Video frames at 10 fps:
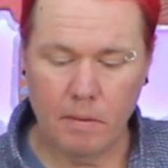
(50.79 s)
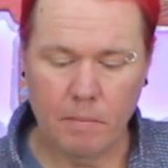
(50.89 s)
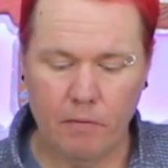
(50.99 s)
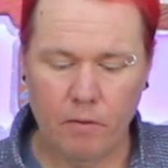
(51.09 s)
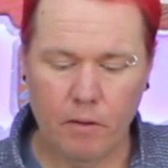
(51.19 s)
But
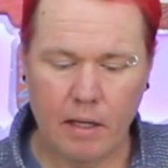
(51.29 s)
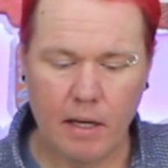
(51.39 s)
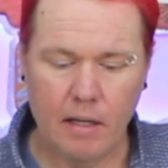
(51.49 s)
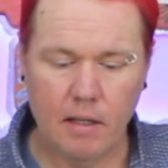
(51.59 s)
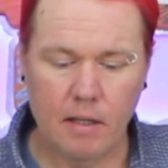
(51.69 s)
if your
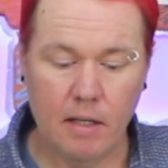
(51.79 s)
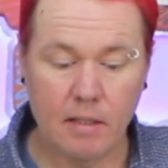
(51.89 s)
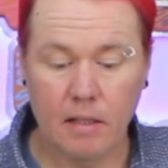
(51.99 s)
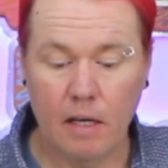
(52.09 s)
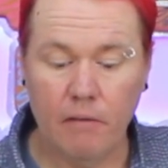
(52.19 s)
cake
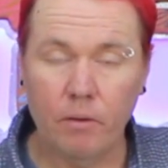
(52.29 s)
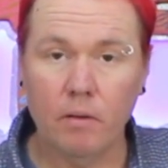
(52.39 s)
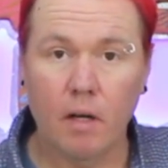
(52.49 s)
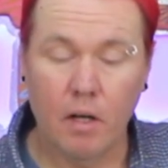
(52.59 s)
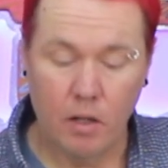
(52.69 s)
isn't leveled,